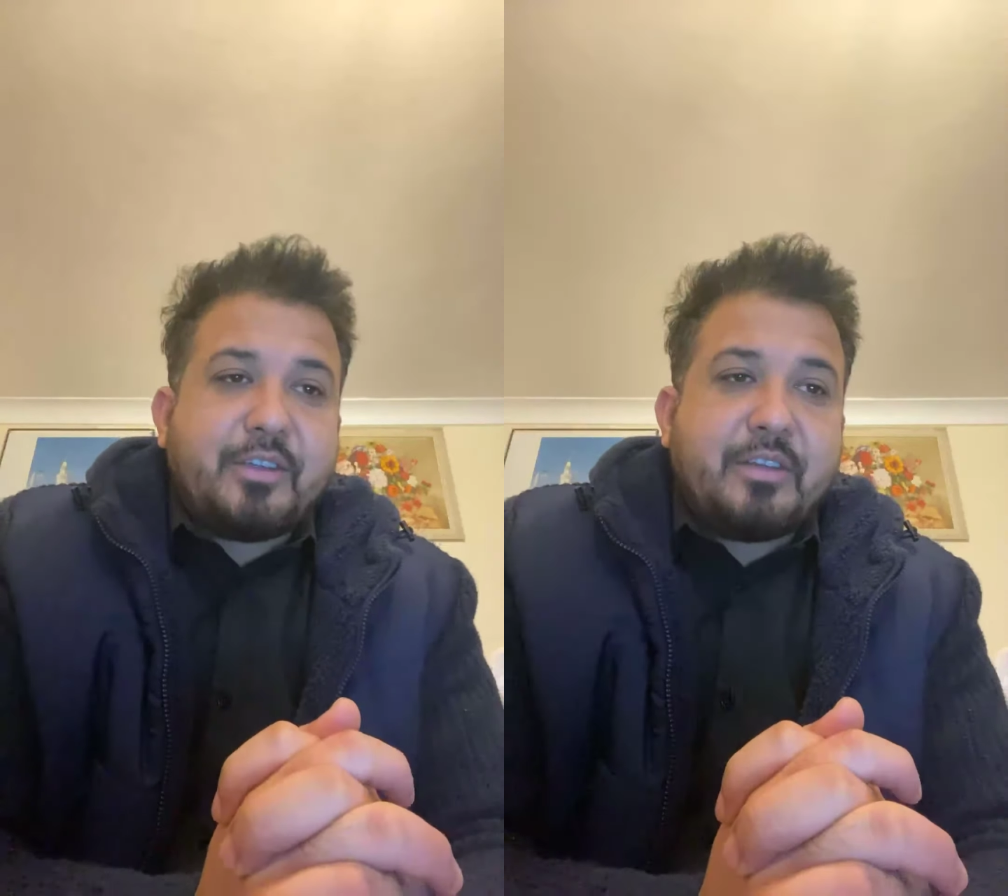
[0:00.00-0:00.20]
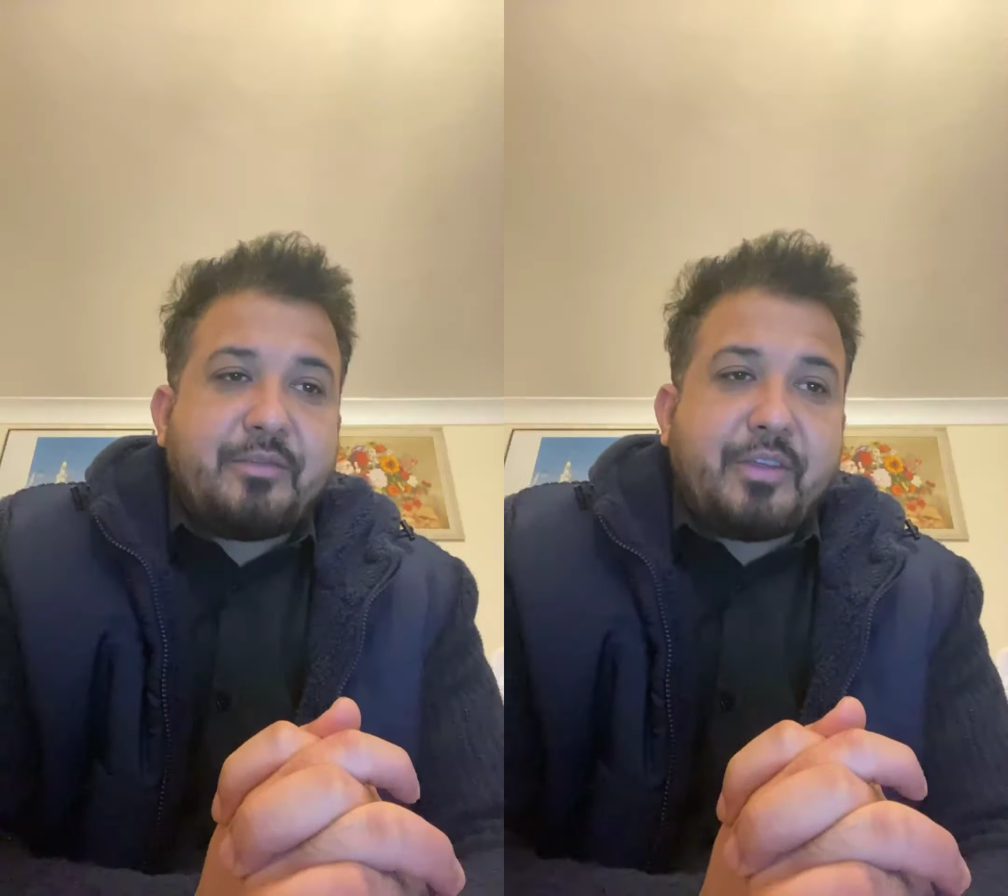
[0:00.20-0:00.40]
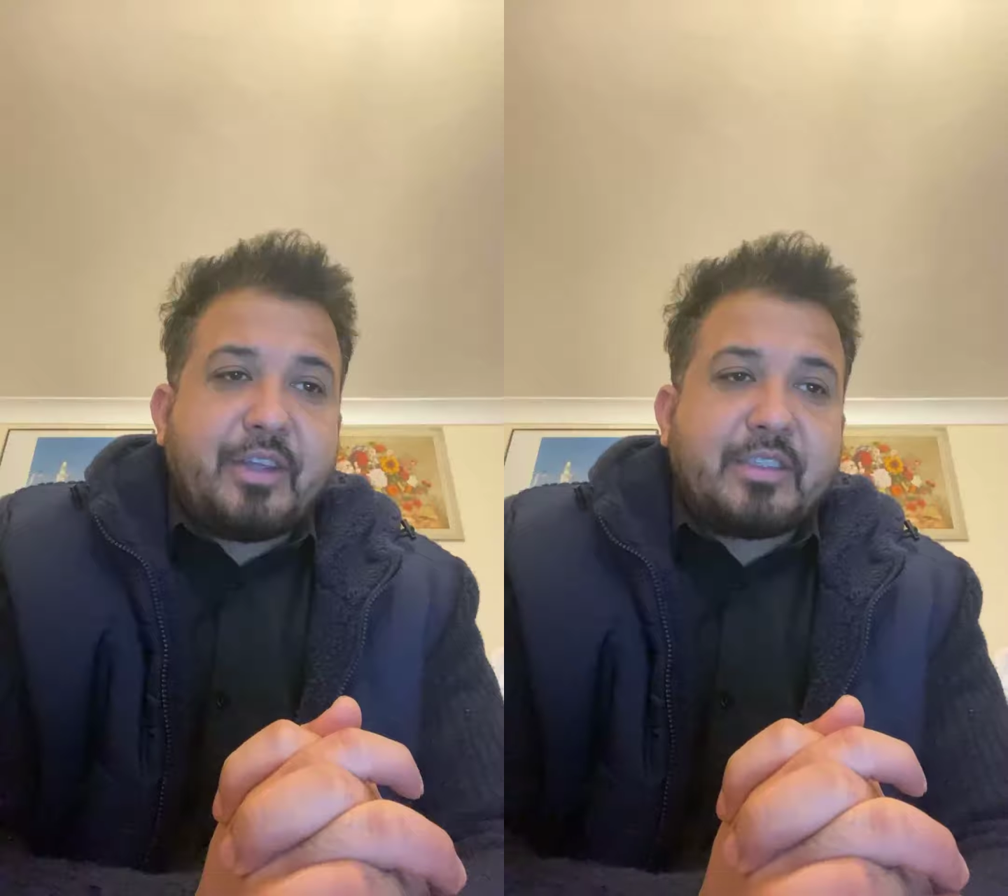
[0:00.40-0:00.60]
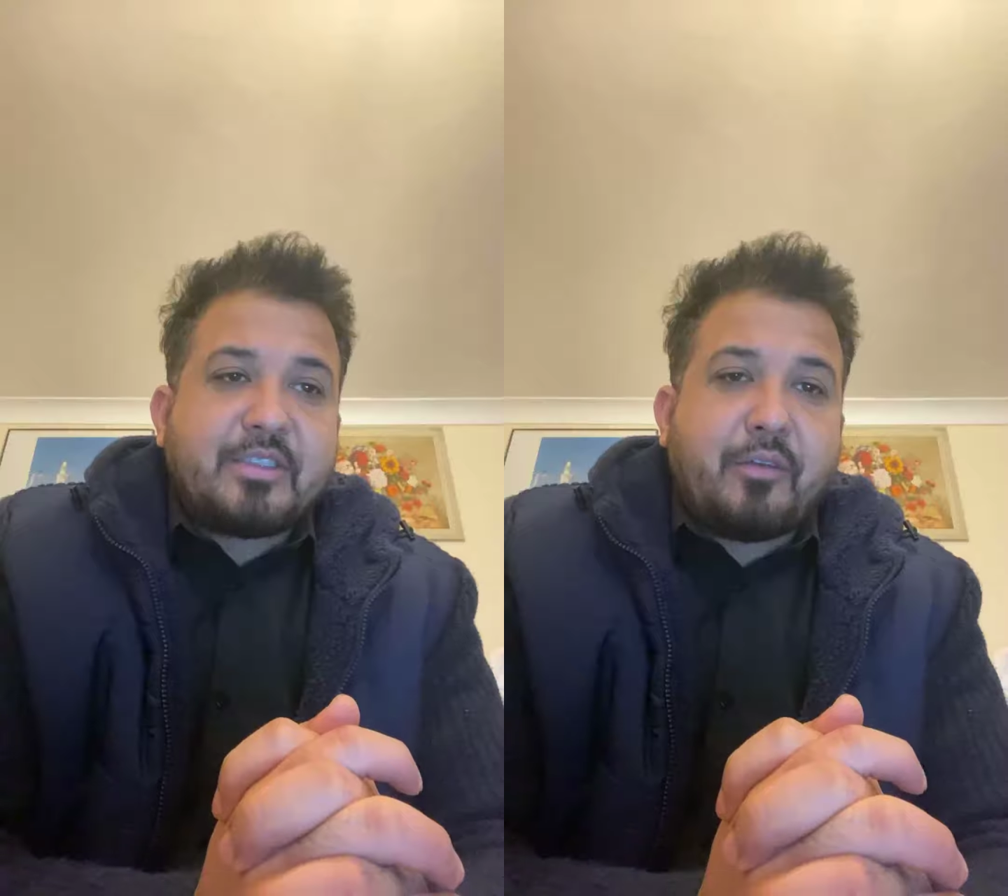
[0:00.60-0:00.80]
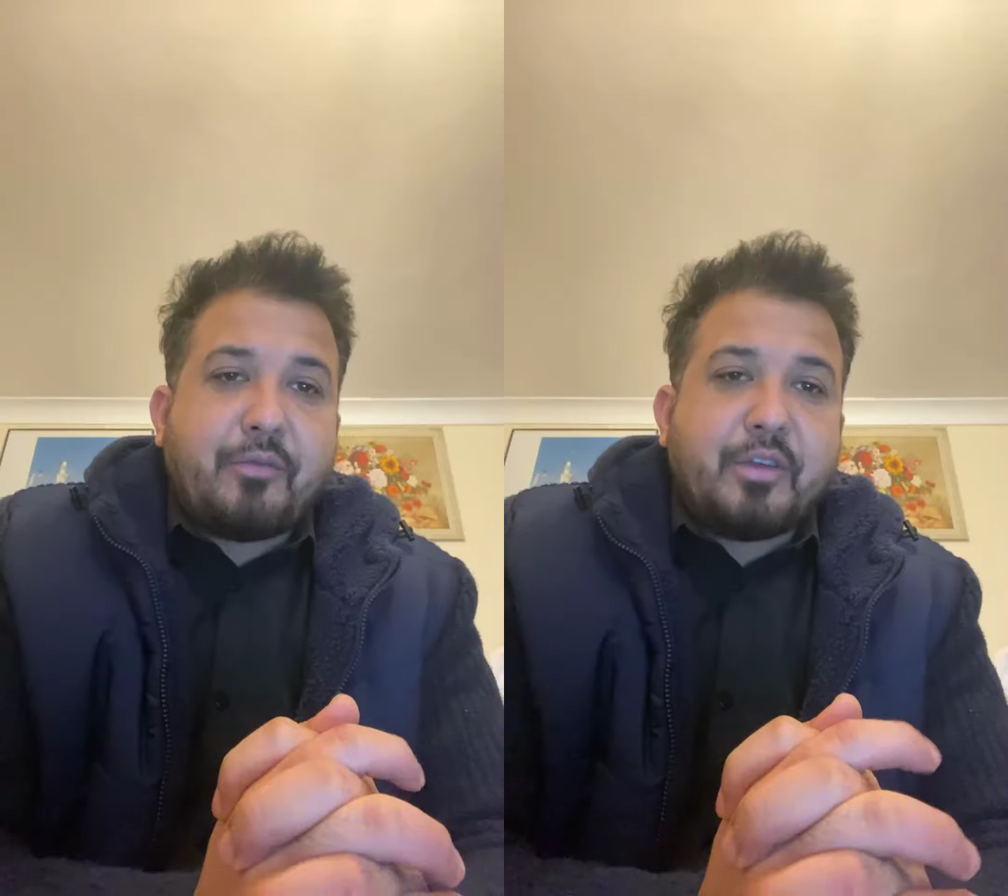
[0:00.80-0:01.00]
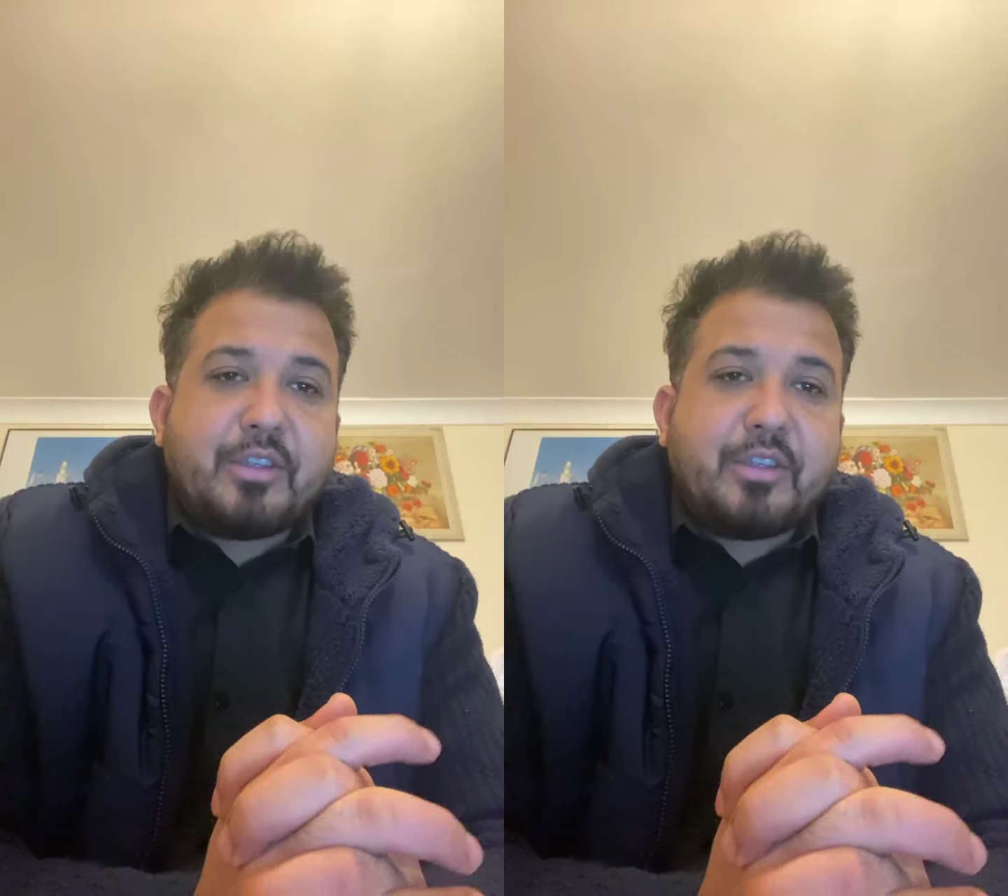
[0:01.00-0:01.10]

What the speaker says: defiance of